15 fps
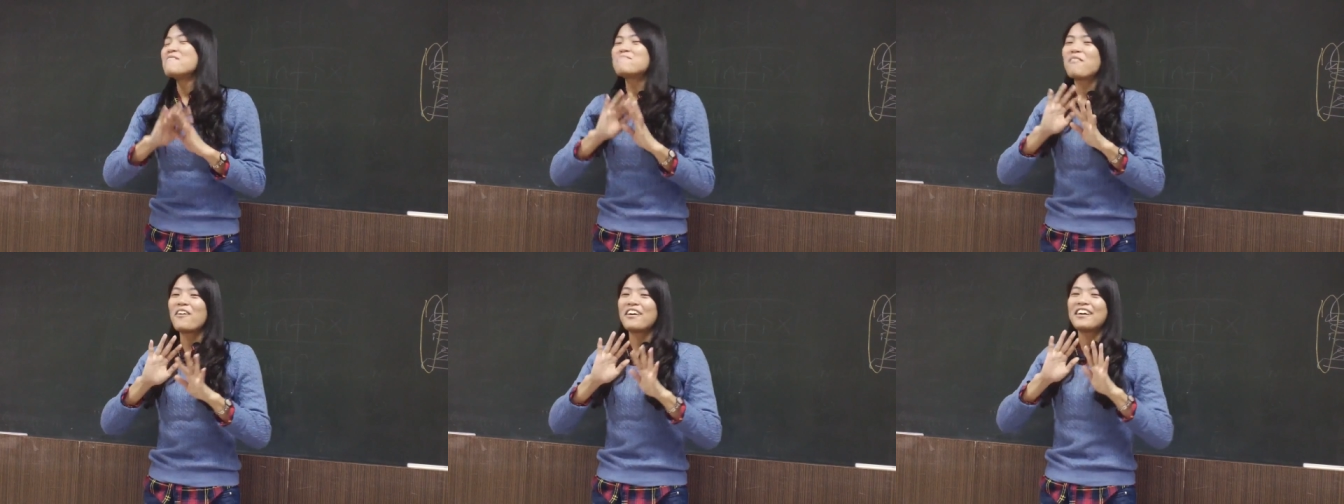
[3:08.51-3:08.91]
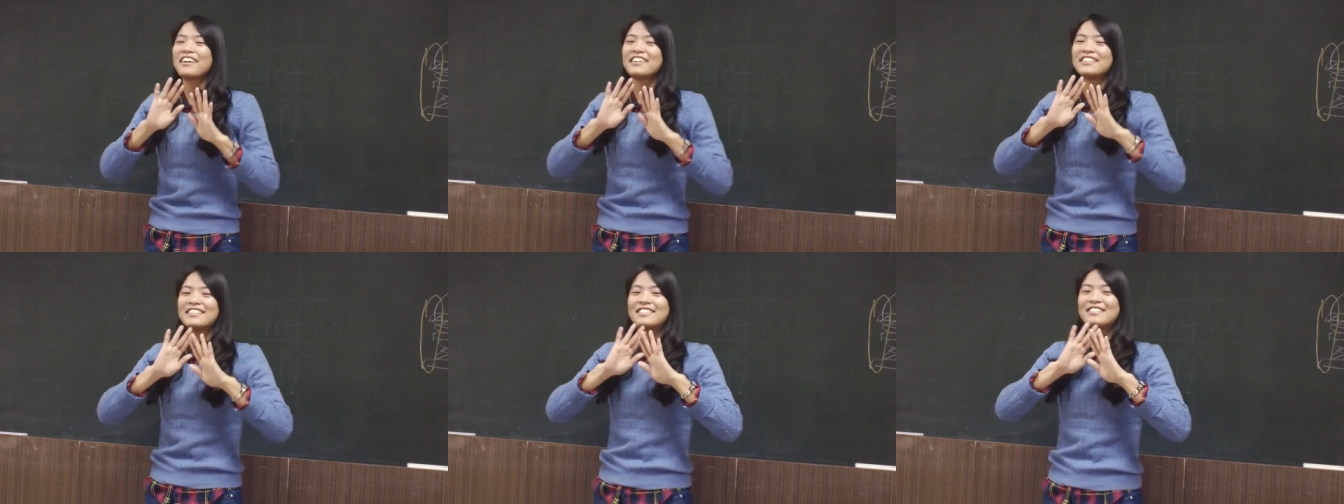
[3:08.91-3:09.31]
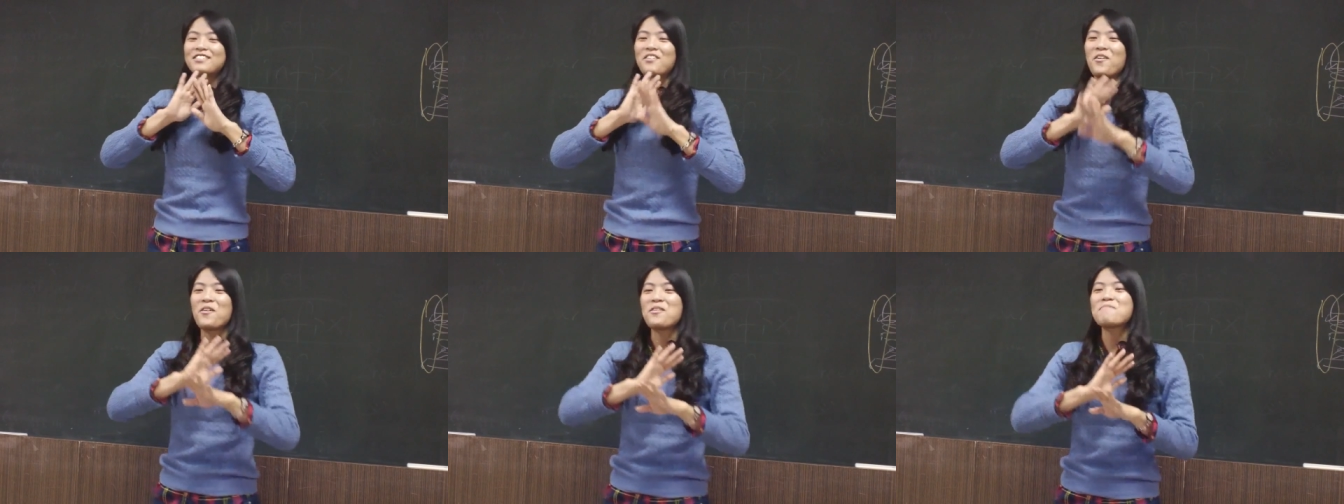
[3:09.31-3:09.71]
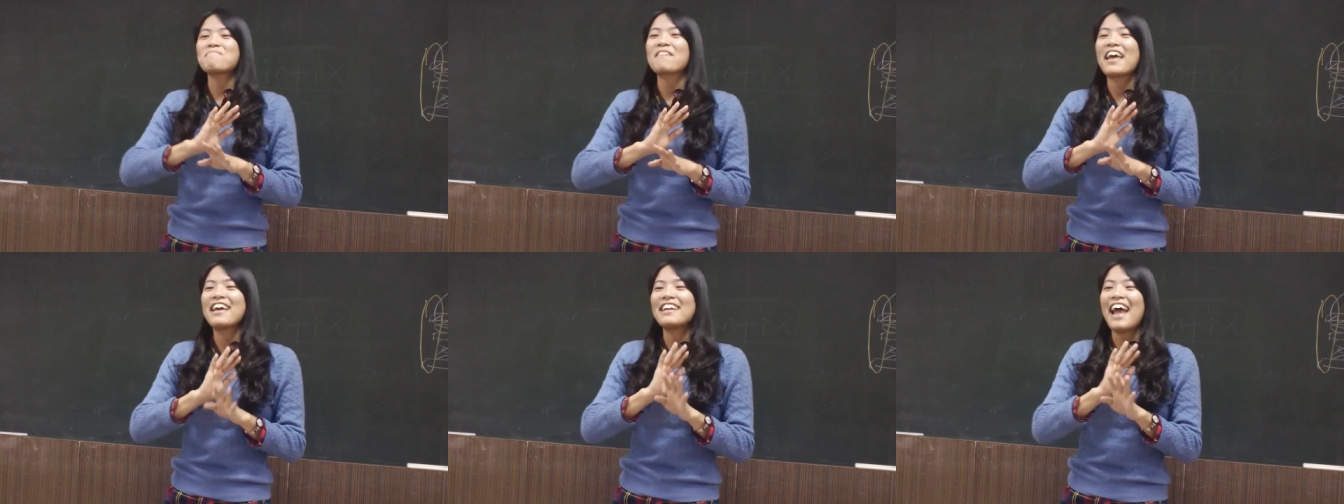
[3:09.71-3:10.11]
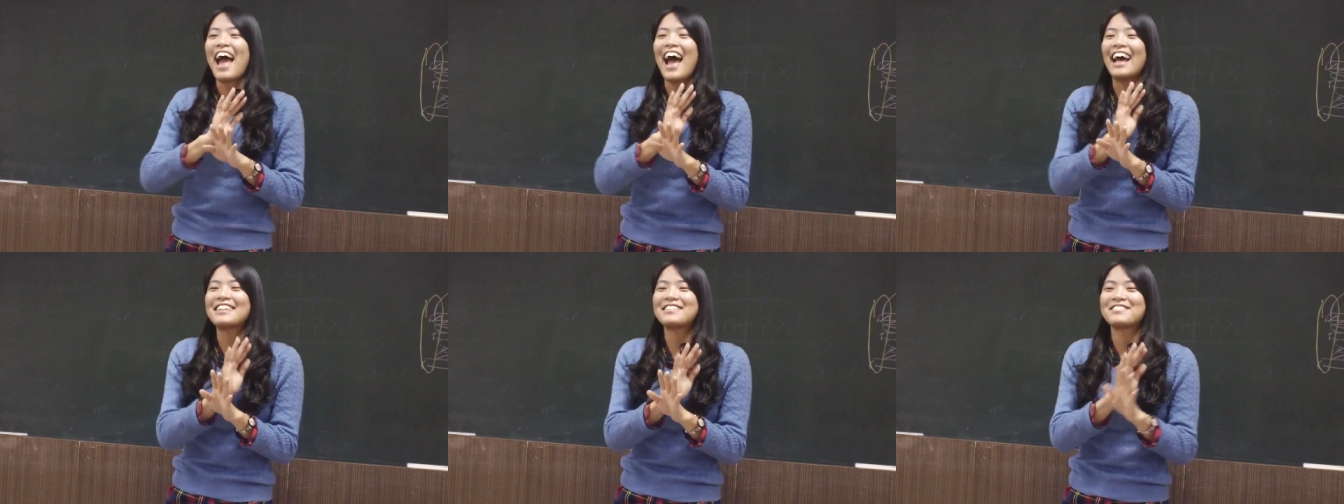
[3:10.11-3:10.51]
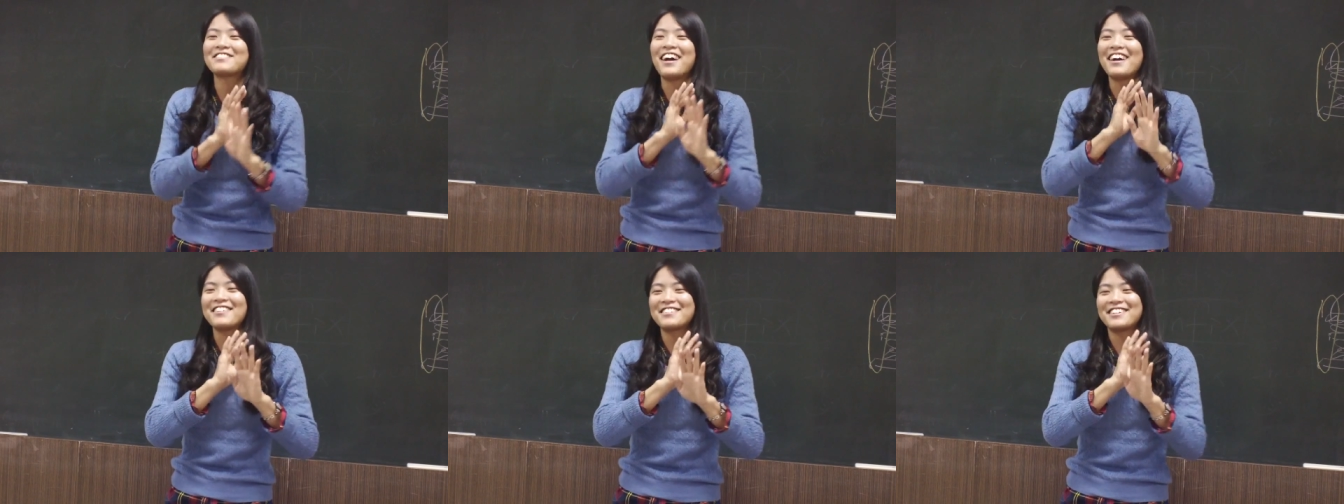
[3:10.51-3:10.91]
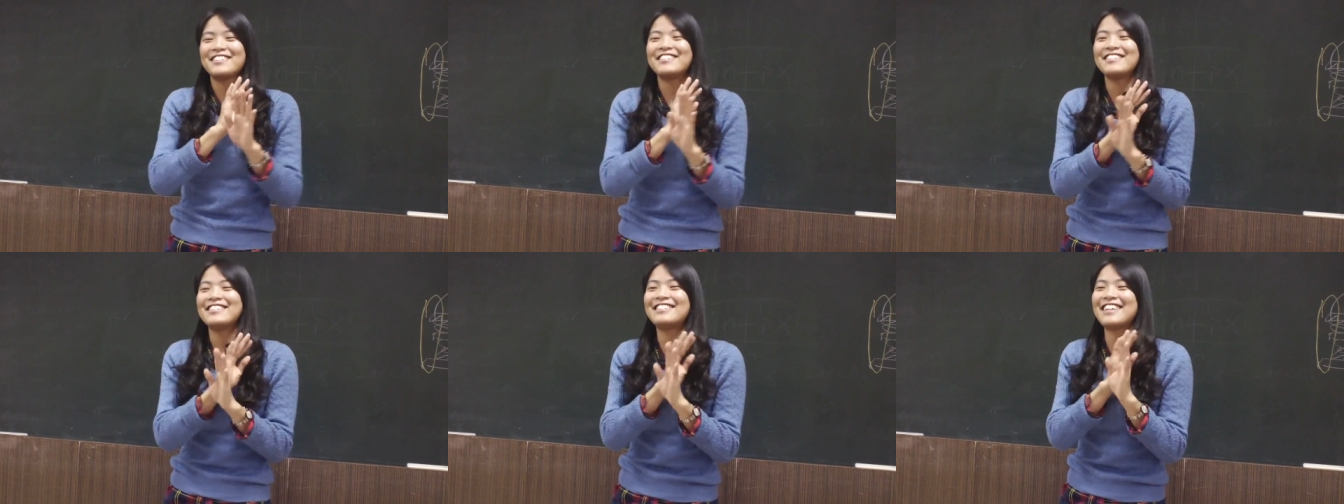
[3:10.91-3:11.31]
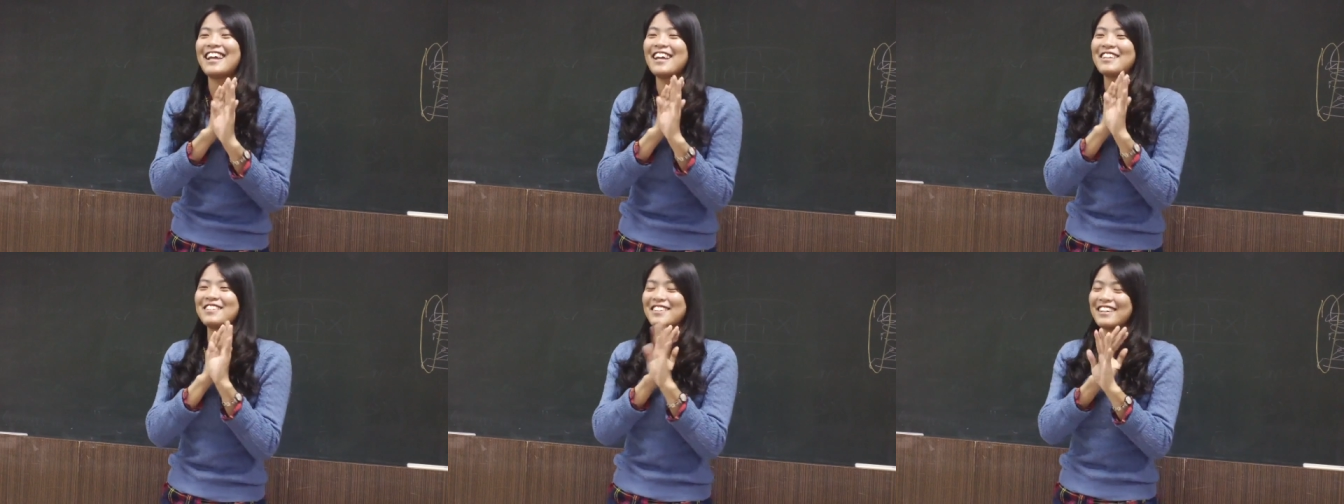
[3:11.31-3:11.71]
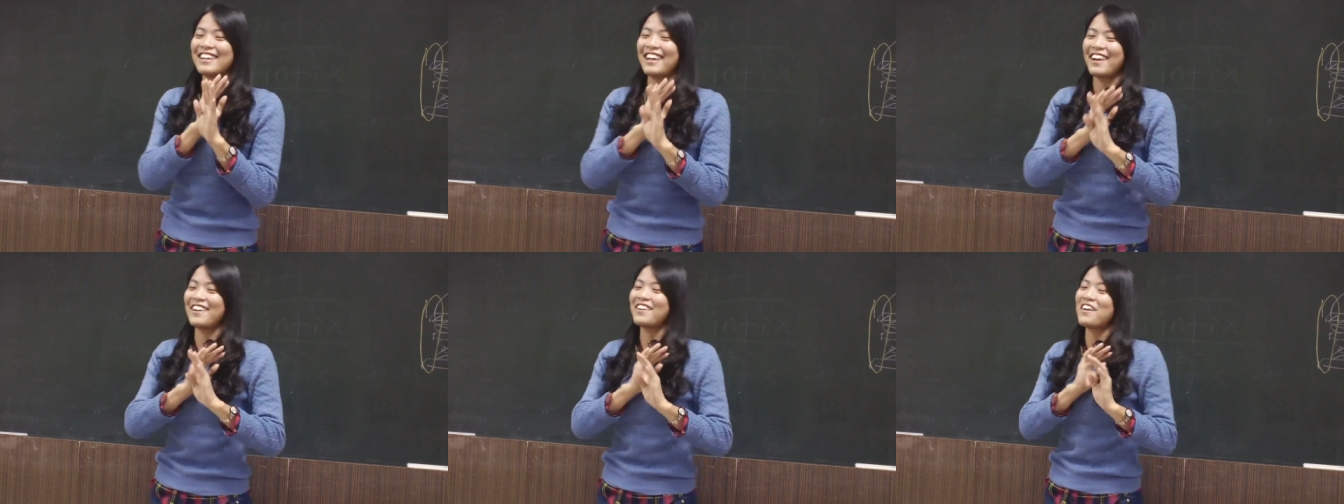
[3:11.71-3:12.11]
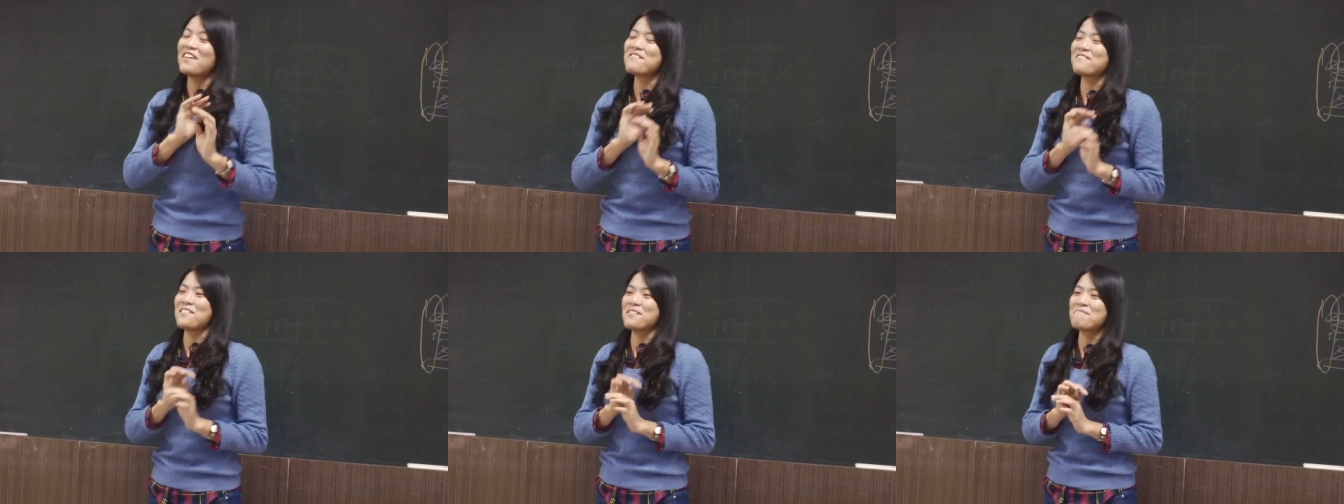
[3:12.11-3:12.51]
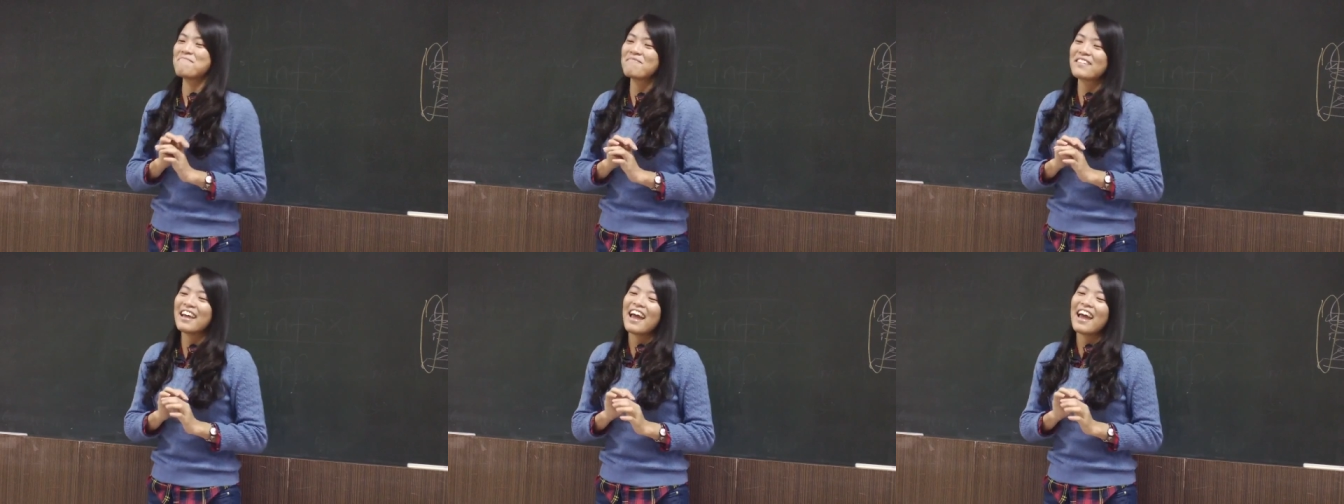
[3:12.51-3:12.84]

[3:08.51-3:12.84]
boys' dorm and asked Roger to take care of him.